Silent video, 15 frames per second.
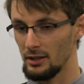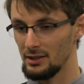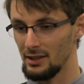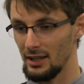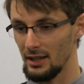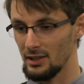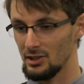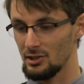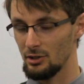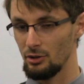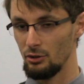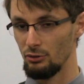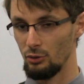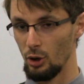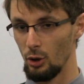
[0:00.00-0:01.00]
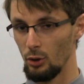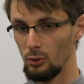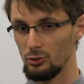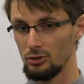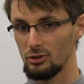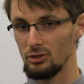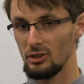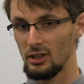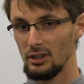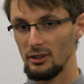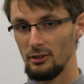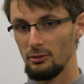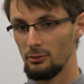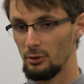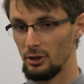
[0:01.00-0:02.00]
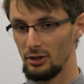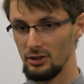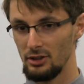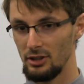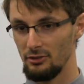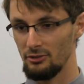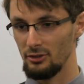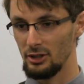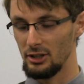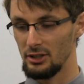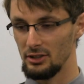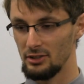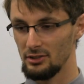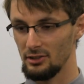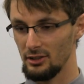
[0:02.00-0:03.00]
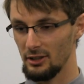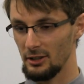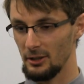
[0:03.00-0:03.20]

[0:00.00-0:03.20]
text grows with different